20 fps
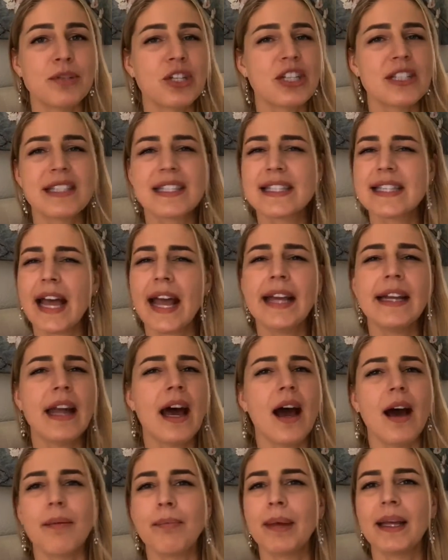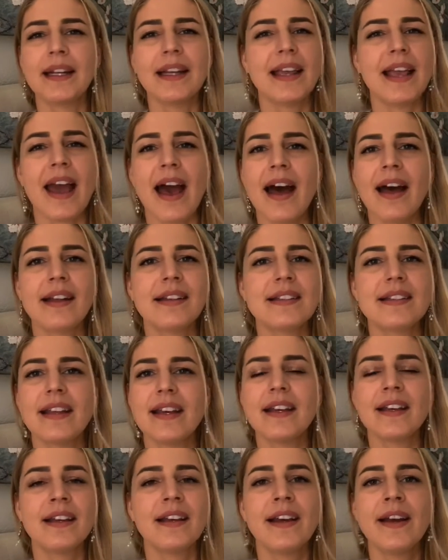Just sign up and get
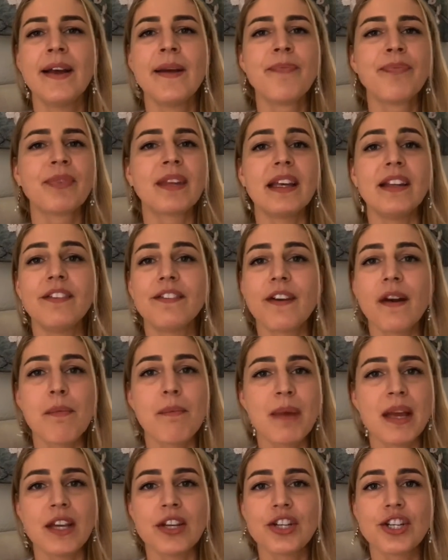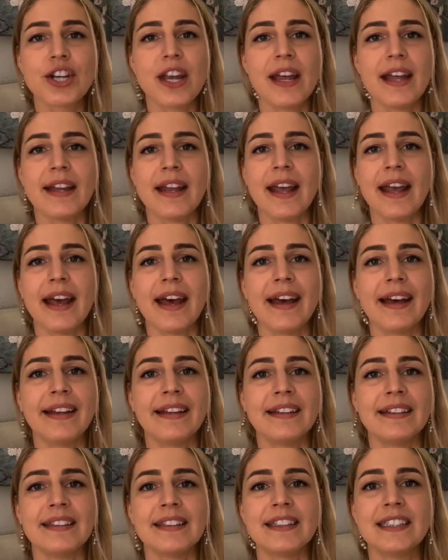the information
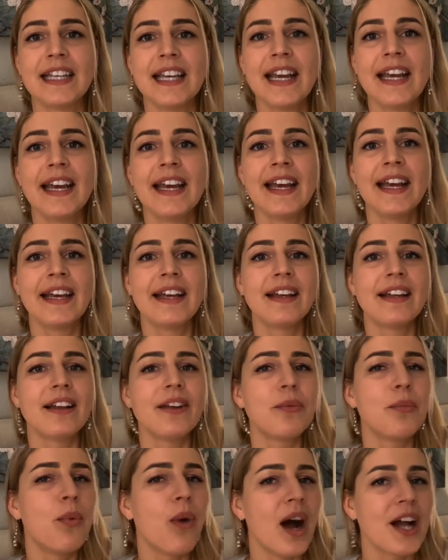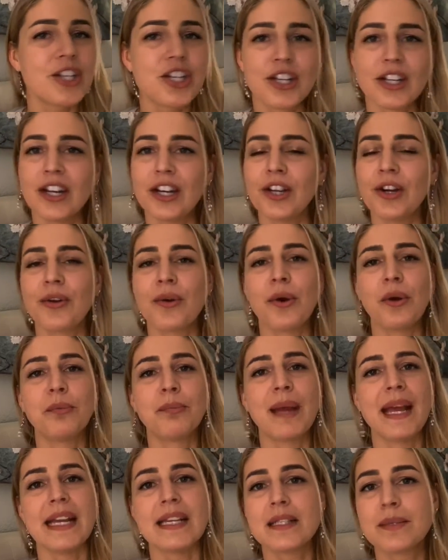and watch it at your own
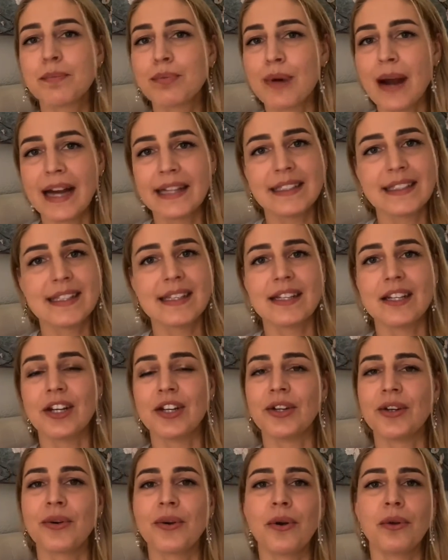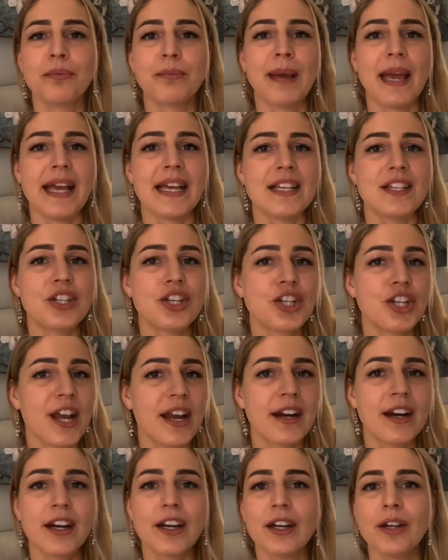pace, practice it at your own pace,
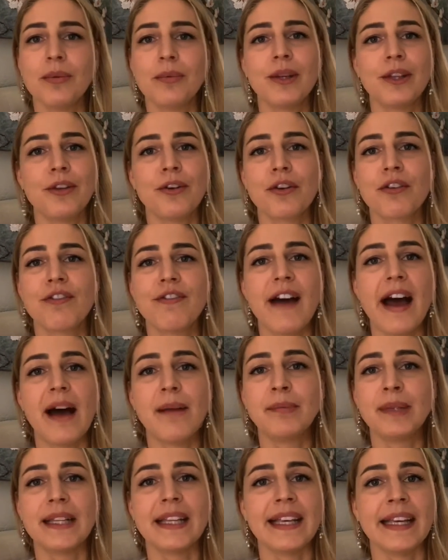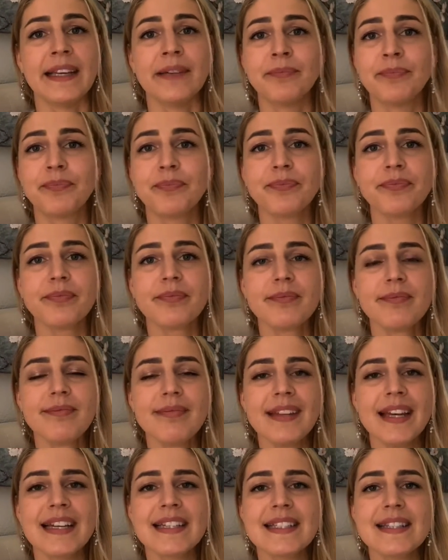share it with your family
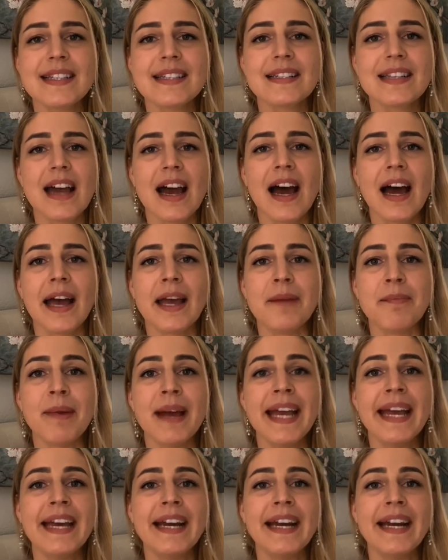as the time.